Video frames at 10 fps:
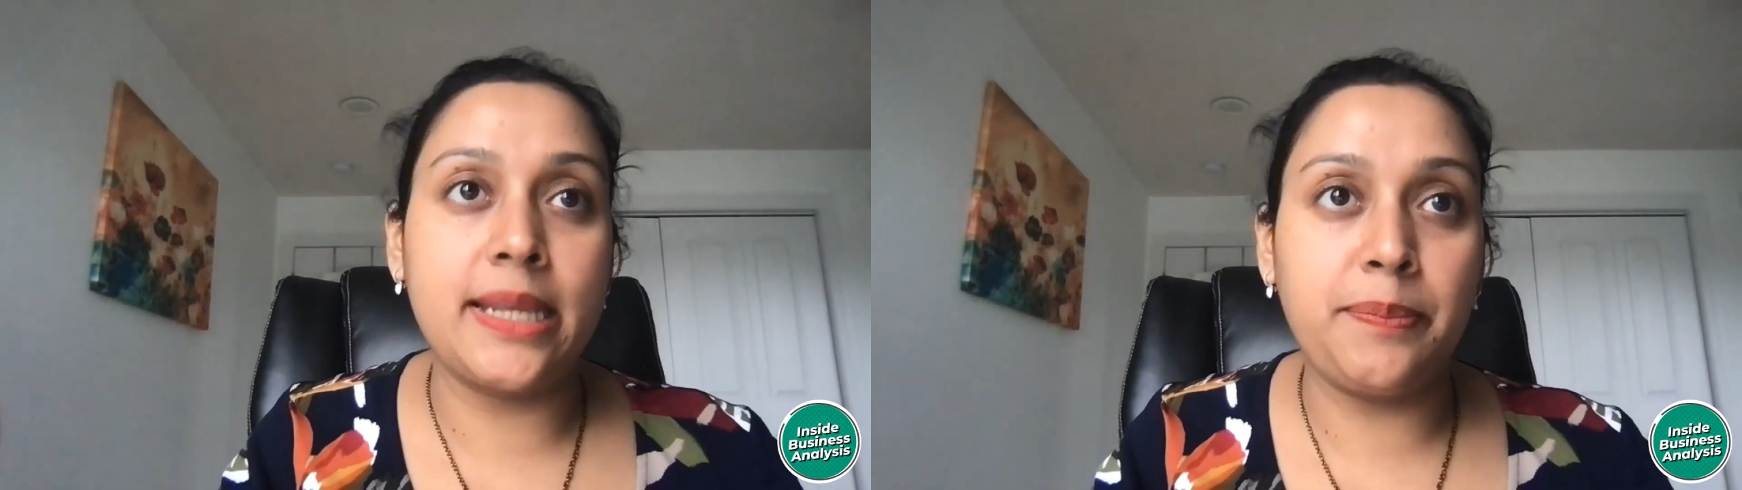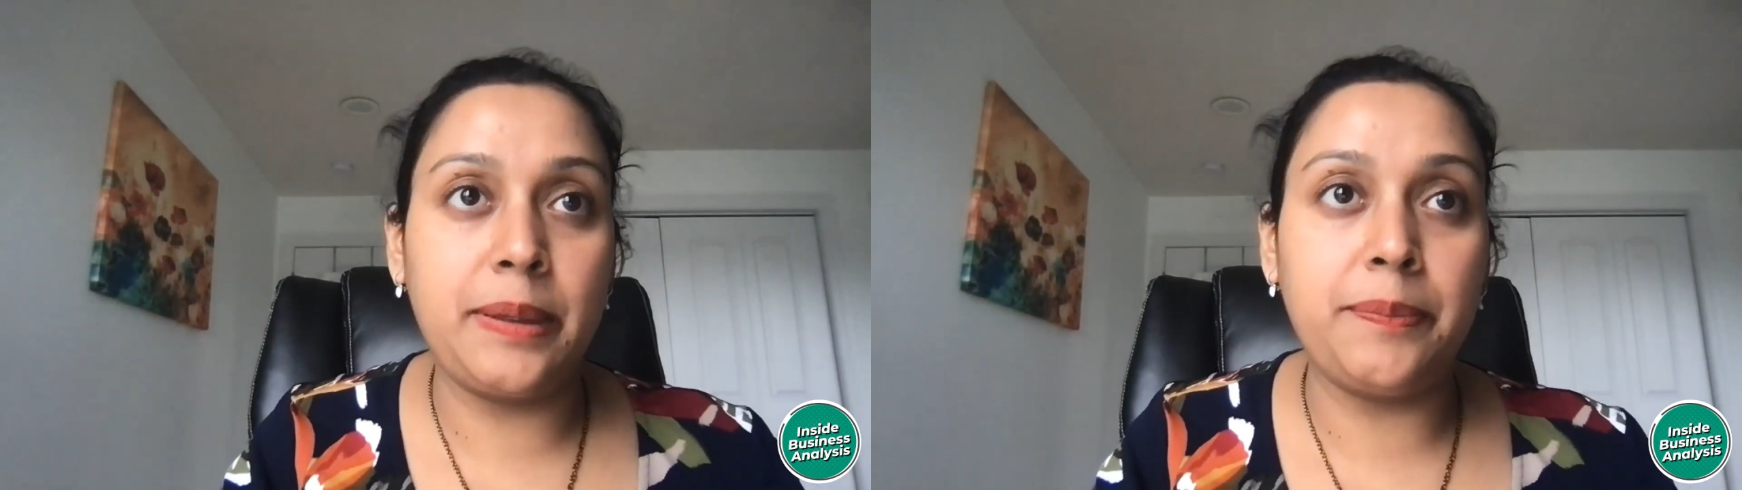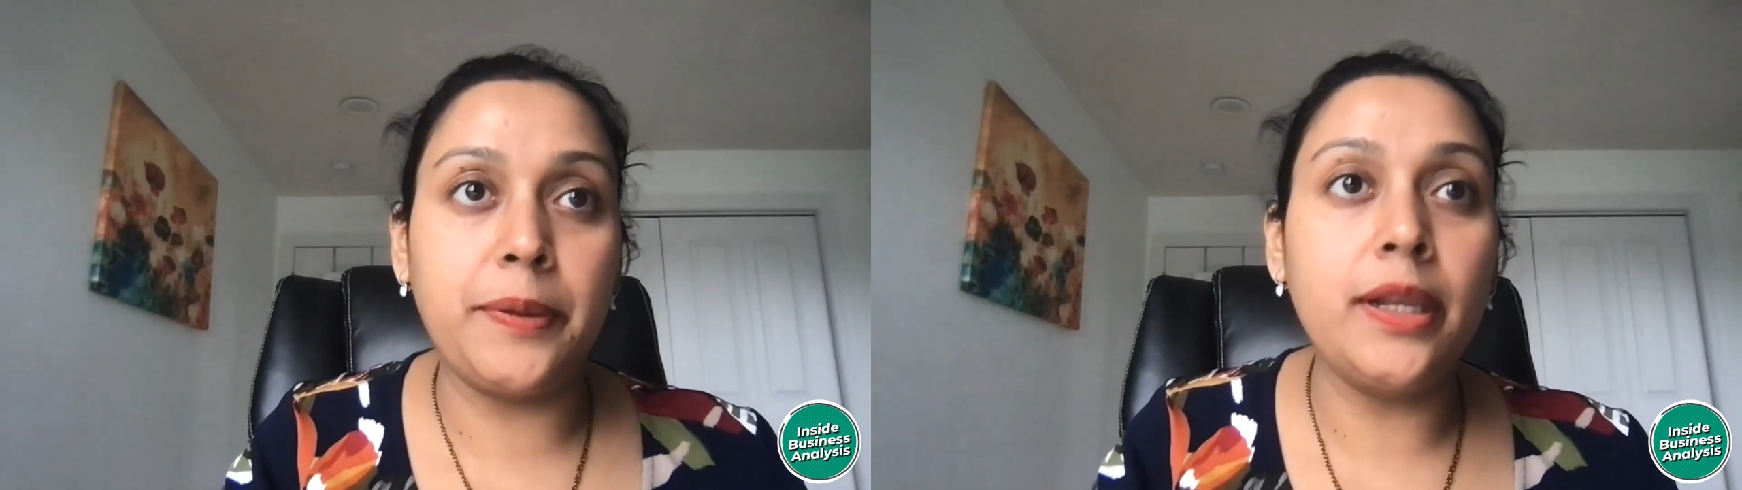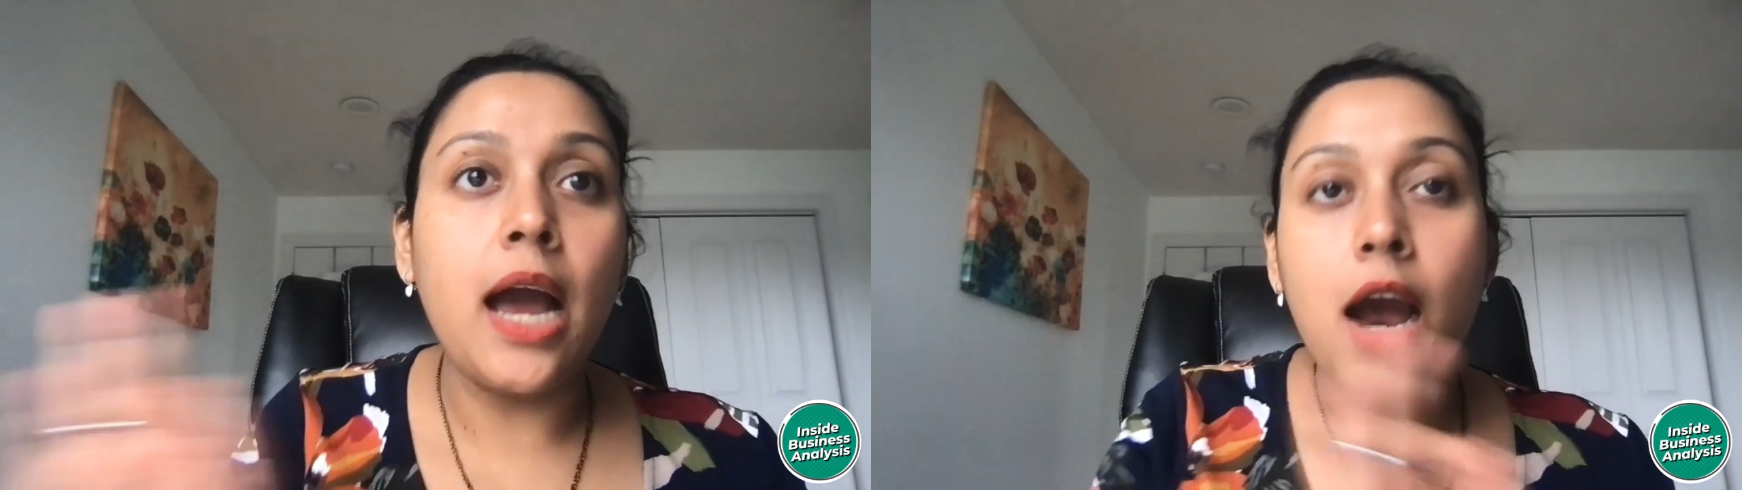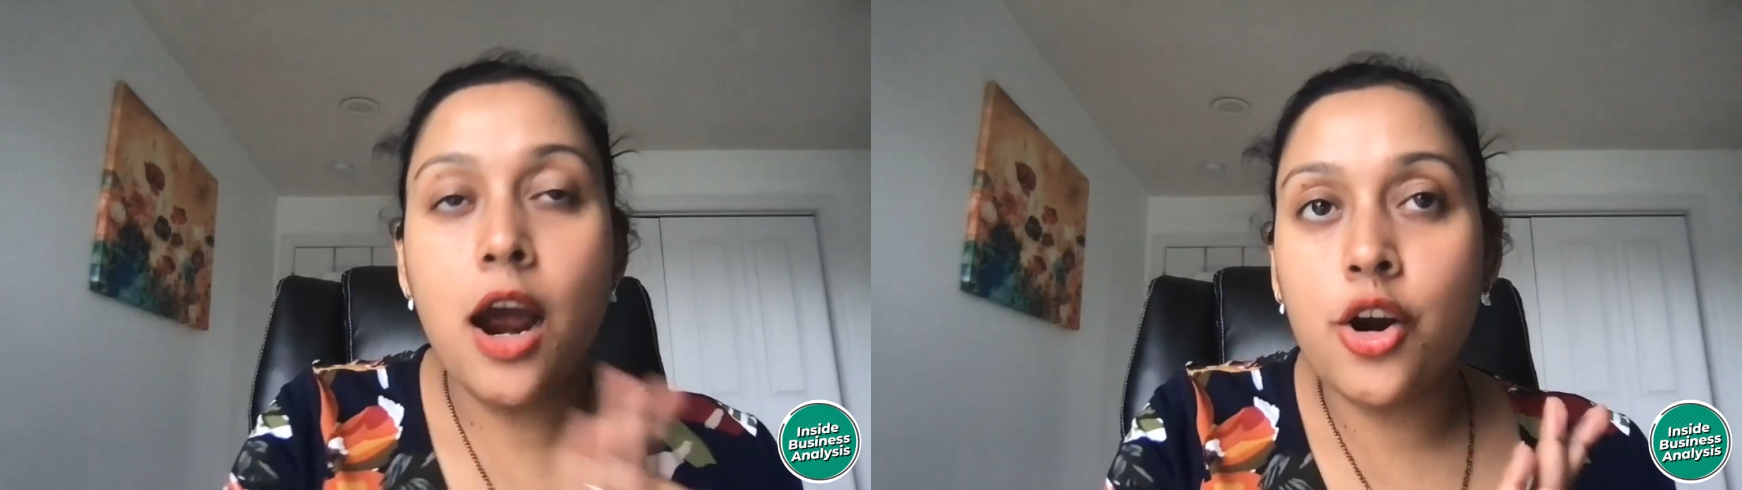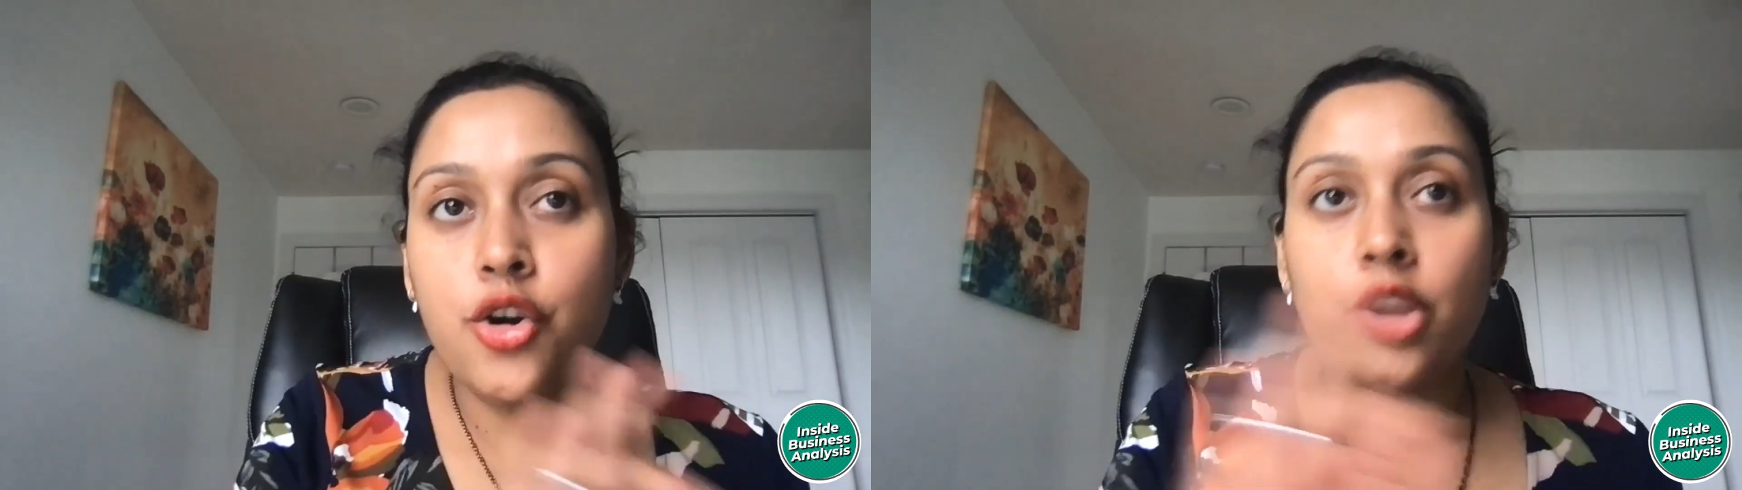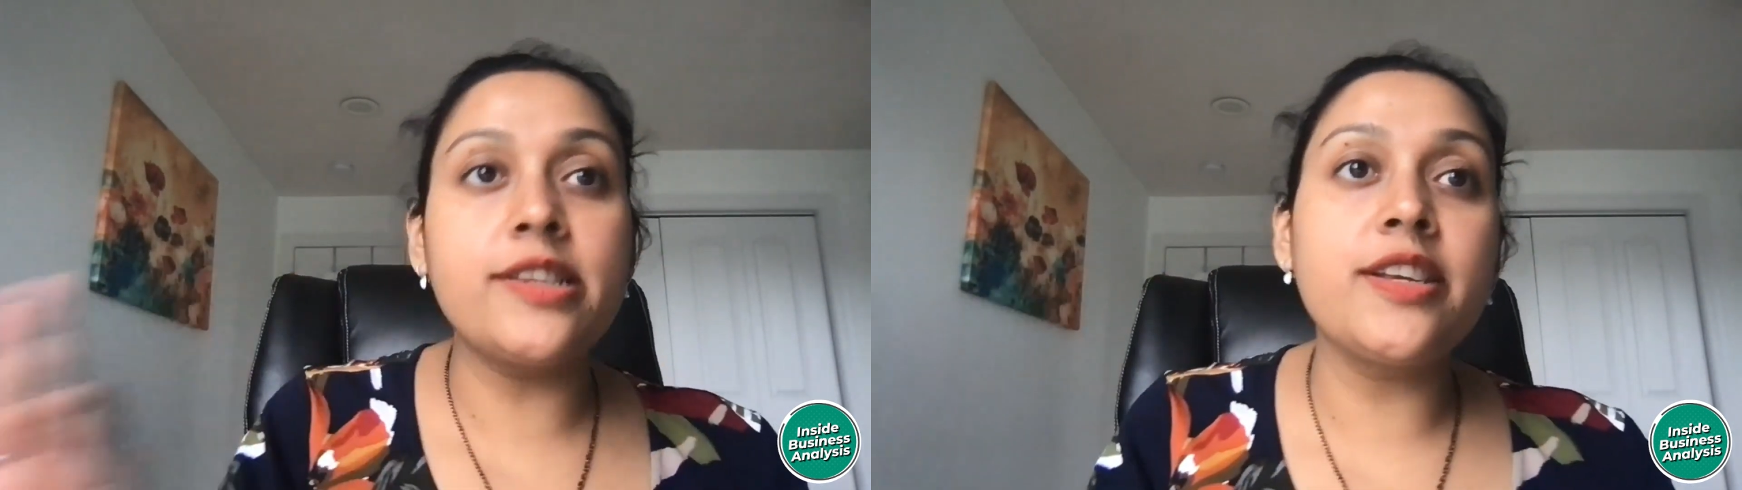and people across